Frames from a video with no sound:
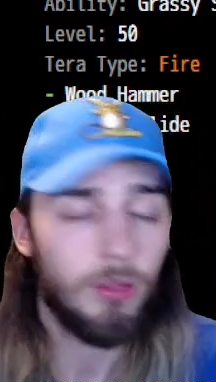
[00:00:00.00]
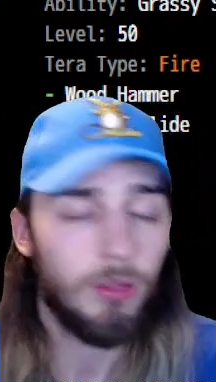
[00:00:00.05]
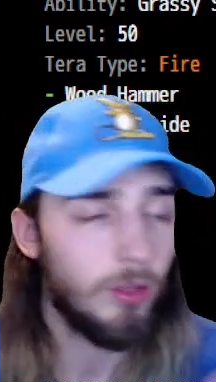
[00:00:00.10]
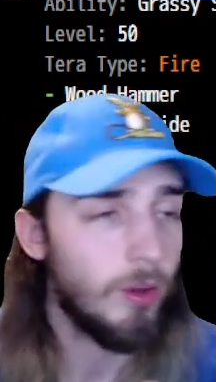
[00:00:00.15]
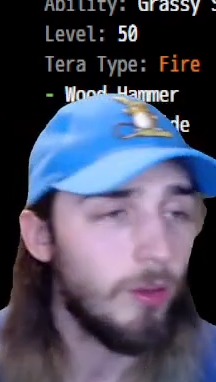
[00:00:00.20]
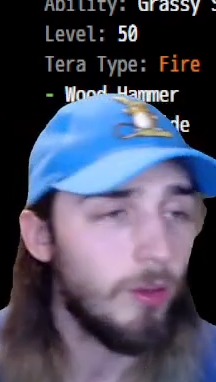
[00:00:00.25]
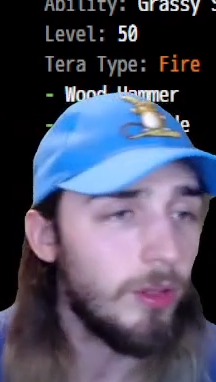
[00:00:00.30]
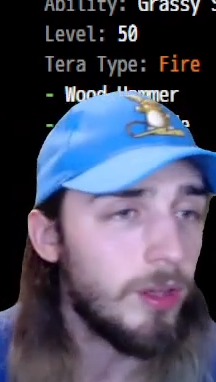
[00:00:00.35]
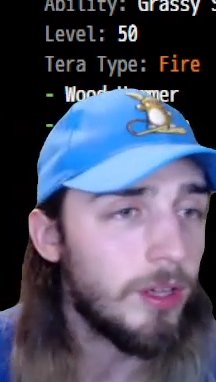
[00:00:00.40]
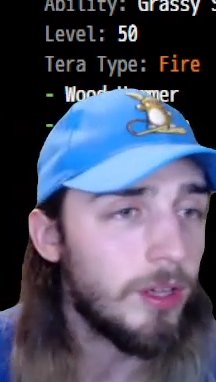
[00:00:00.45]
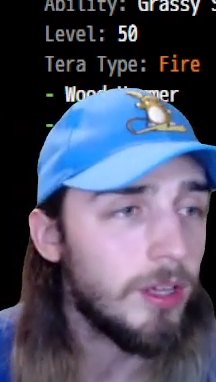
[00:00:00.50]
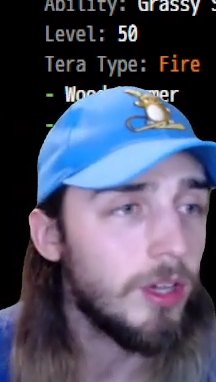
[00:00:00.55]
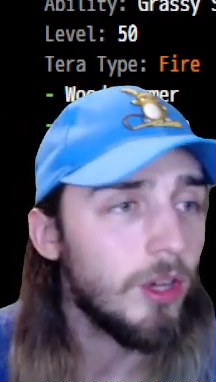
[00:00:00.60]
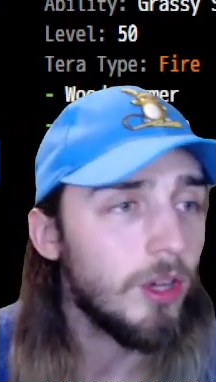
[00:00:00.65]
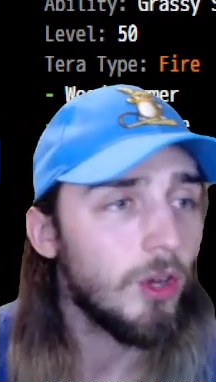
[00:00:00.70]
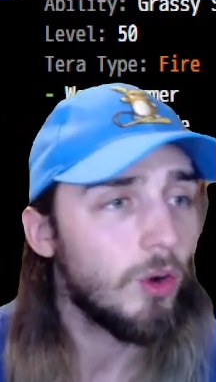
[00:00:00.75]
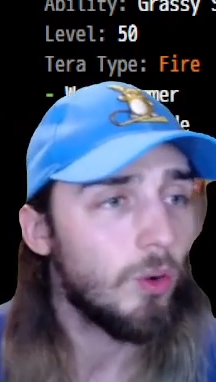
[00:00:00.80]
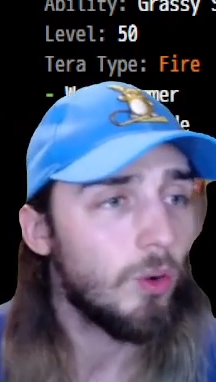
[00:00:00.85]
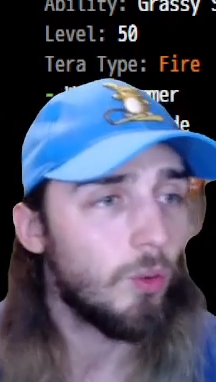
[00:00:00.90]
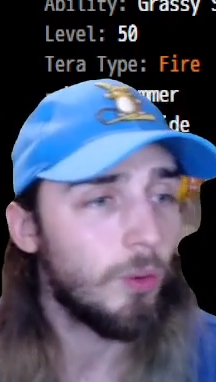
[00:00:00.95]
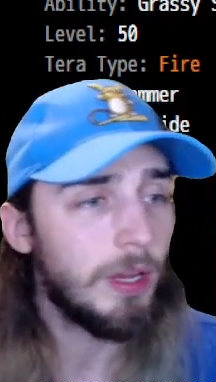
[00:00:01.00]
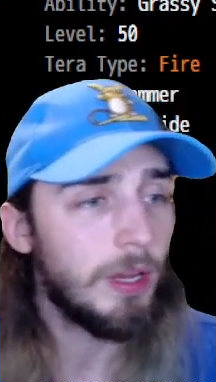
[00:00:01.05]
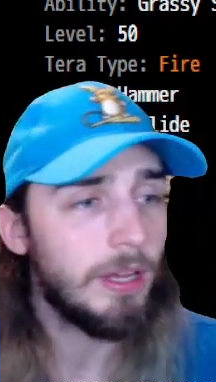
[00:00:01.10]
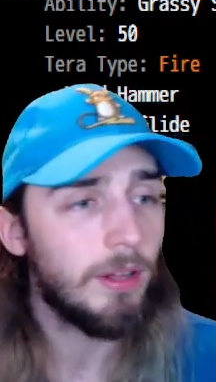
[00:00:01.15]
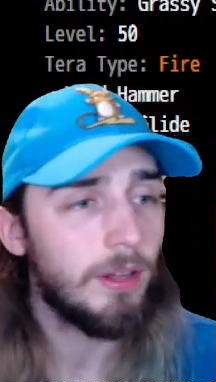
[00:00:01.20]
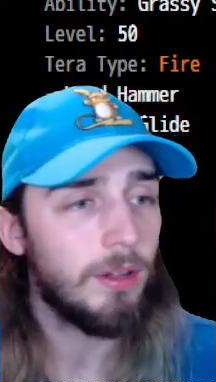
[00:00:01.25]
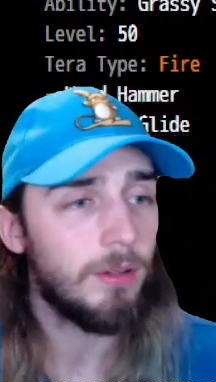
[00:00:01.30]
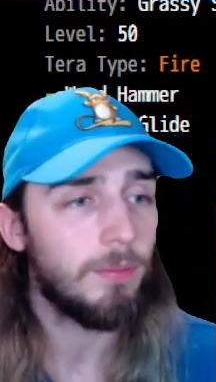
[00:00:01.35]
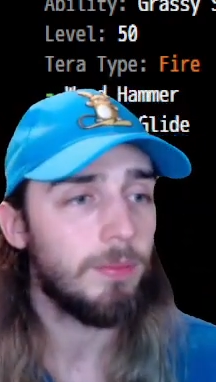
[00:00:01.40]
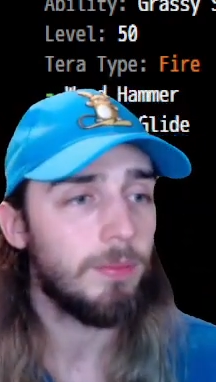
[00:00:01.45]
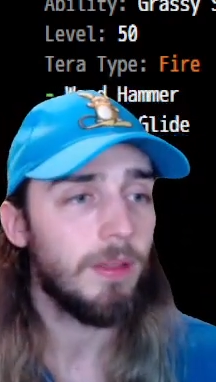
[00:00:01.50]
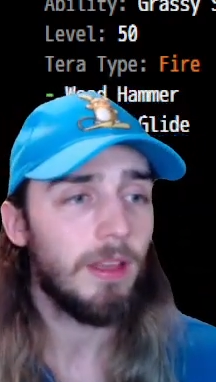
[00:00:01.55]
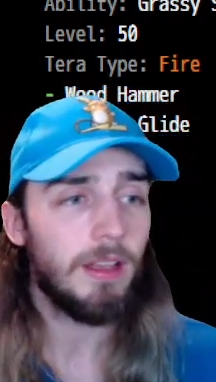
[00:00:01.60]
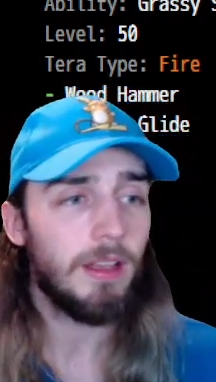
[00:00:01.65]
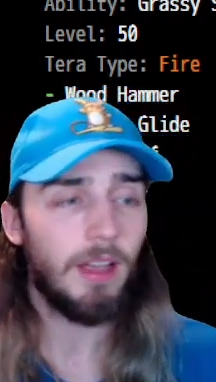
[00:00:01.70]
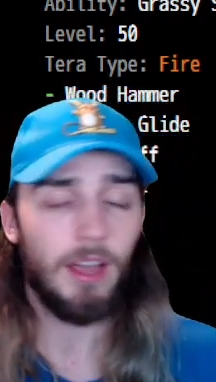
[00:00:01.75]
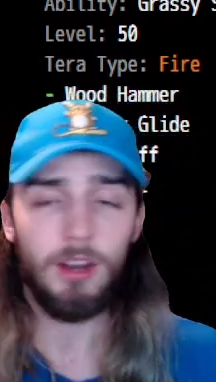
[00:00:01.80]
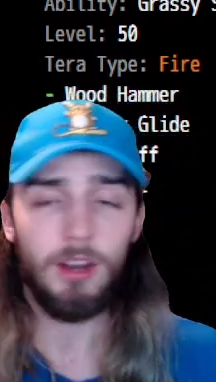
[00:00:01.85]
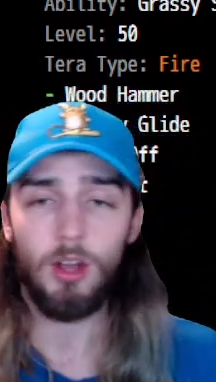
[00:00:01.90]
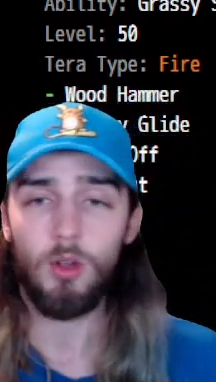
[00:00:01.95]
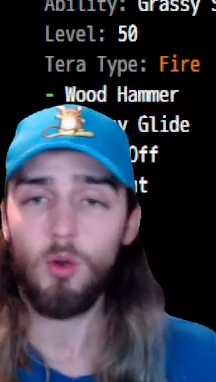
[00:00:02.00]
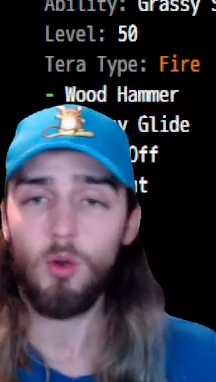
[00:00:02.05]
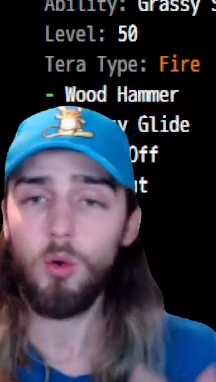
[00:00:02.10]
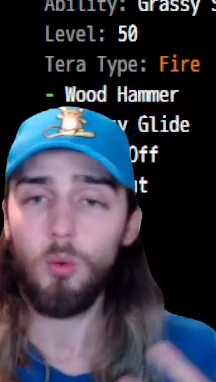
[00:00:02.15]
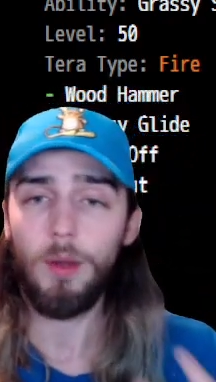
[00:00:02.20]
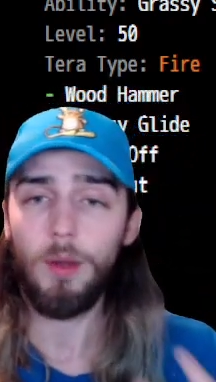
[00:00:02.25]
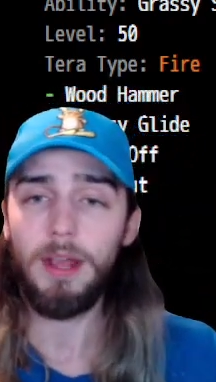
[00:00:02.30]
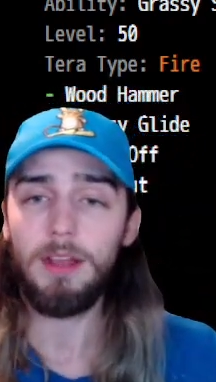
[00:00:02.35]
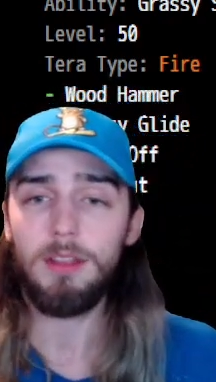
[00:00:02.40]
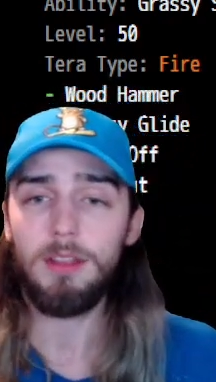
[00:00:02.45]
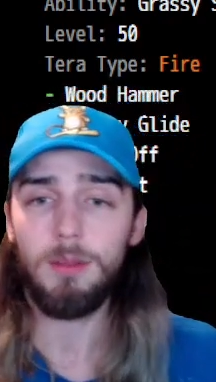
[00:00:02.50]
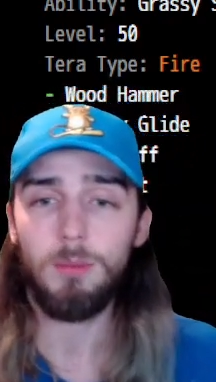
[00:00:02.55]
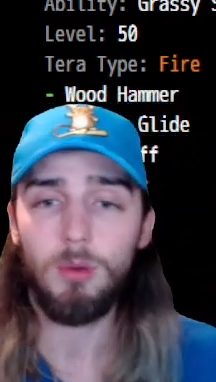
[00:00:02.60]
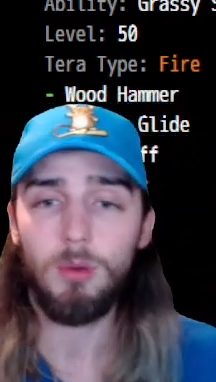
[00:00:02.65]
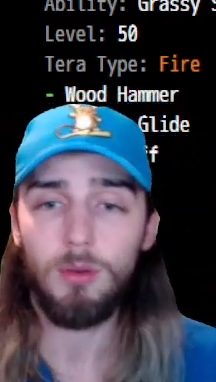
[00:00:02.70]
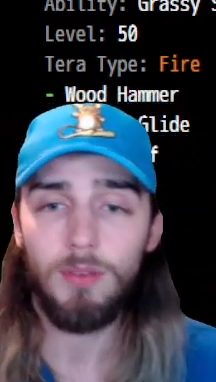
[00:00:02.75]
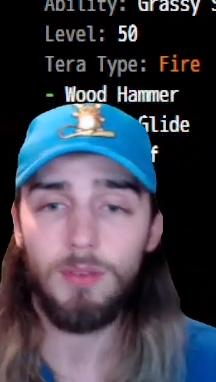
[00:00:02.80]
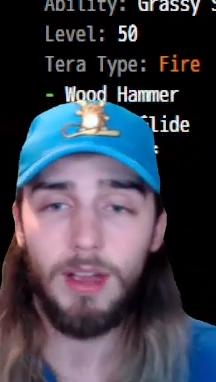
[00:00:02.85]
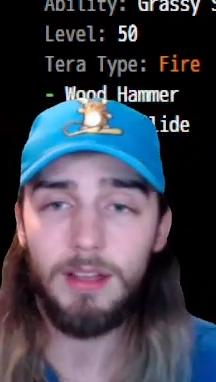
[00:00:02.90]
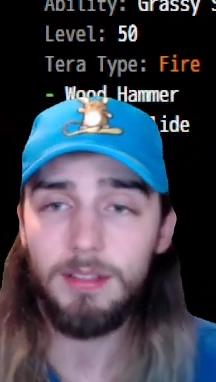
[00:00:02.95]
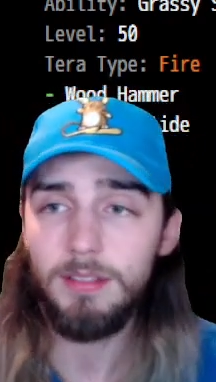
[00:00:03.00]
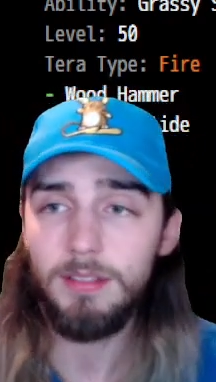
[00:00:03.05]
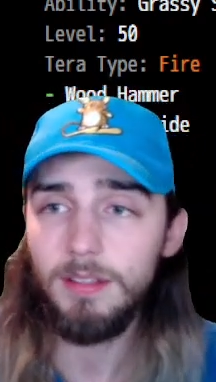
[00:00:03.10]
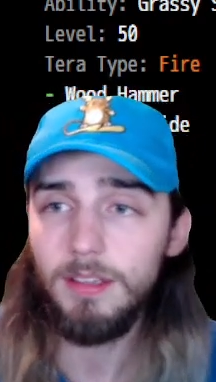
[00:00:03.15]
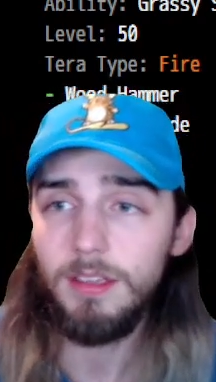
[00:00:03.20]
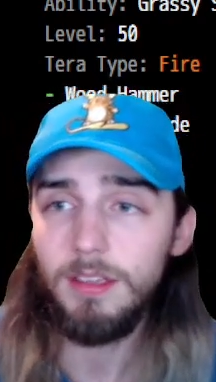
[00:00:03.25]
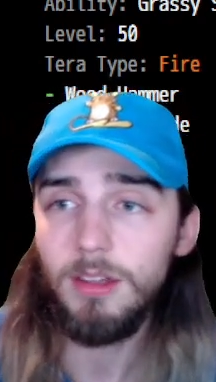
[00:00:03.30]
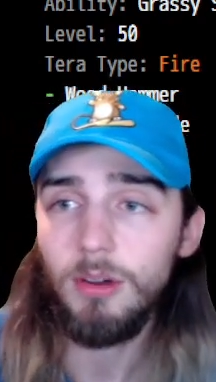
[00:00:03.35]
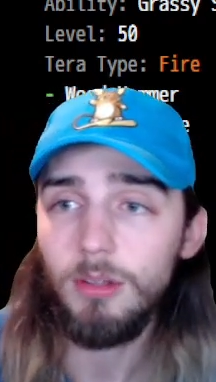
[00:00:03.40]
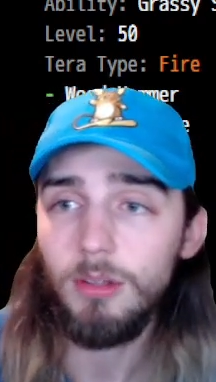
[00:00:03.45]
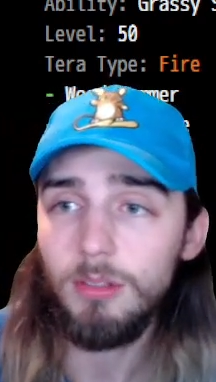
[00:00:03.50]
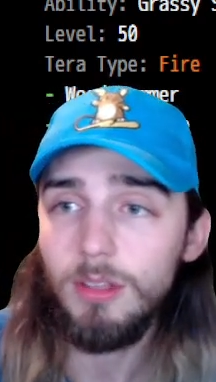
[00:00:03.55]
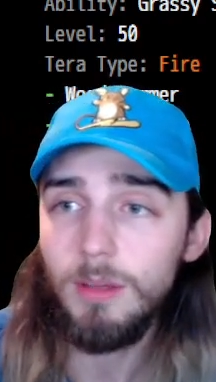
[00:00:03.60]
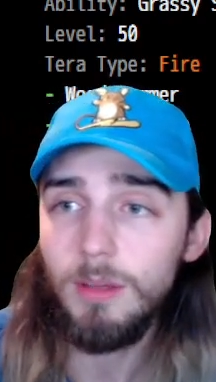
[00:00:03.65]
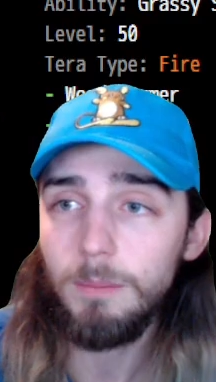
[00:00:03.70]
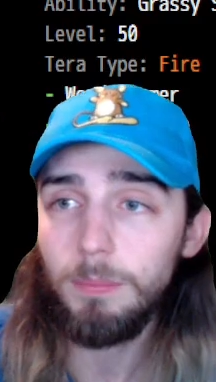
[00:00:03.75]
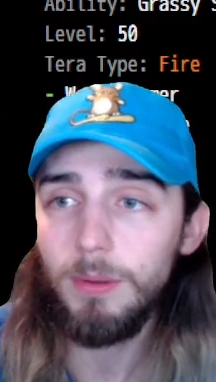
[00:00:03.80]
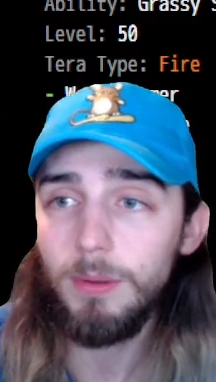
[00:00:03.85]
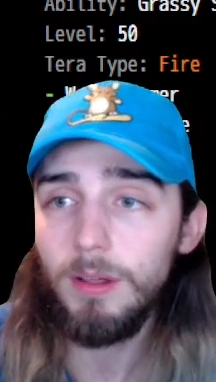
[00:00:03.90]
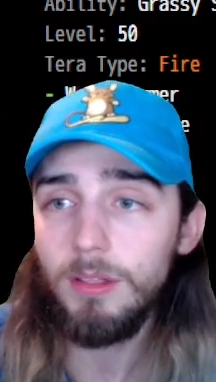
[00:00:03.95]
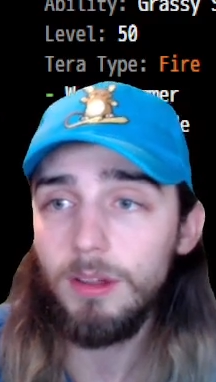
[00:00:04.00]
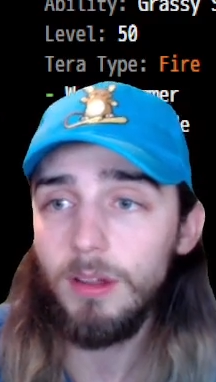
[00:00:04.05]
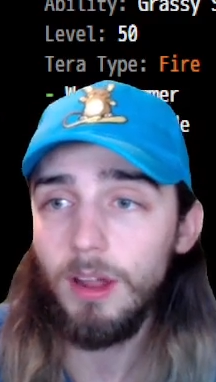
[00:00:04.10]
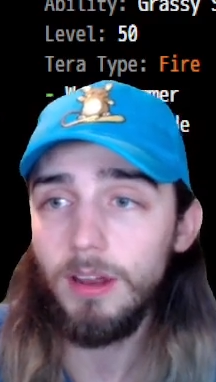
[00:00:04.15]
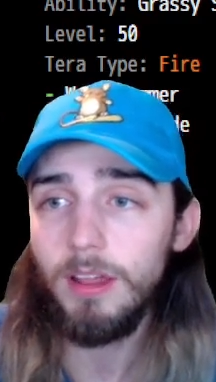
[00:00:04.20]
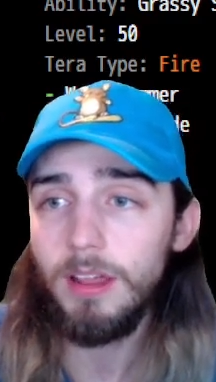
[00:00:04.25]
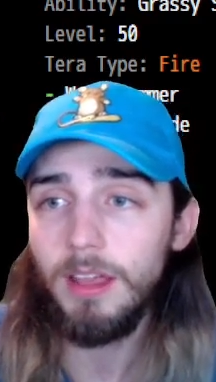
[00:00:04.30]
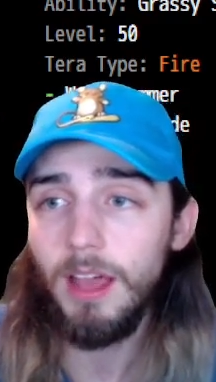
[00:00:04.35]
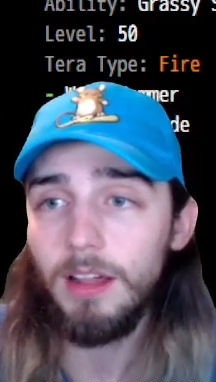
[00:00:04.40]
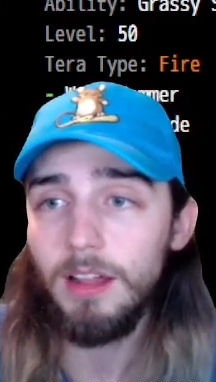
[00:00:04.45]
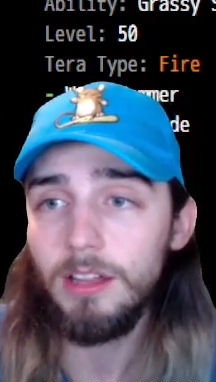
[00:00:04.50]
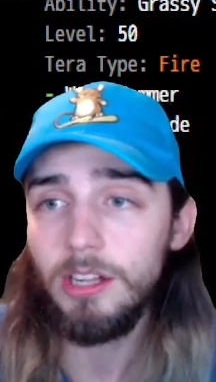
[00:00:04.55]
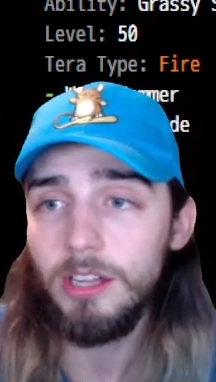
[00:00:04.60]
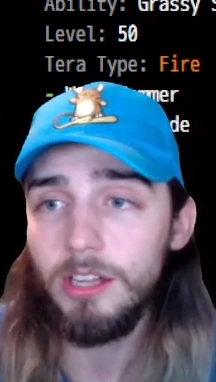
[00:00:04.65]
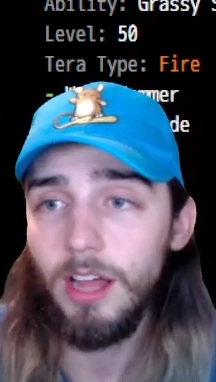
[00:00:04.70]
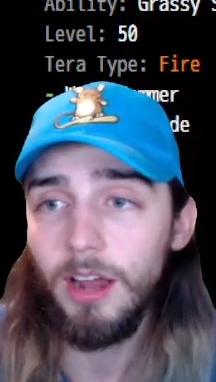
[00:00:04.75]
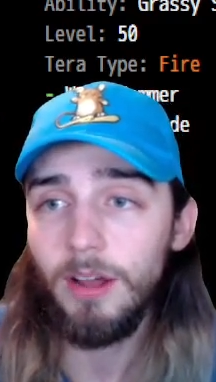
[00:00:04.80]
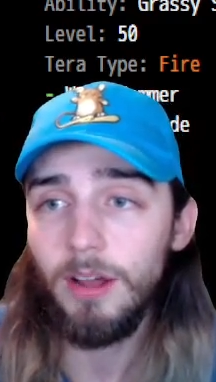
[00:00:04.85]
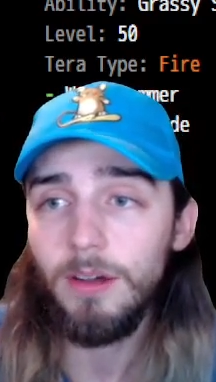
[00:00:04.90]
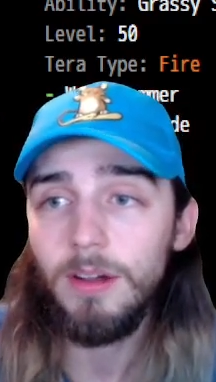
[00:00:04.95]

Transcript: The only real kind of crazy move I see here is the Imprison onto Cali Shadow.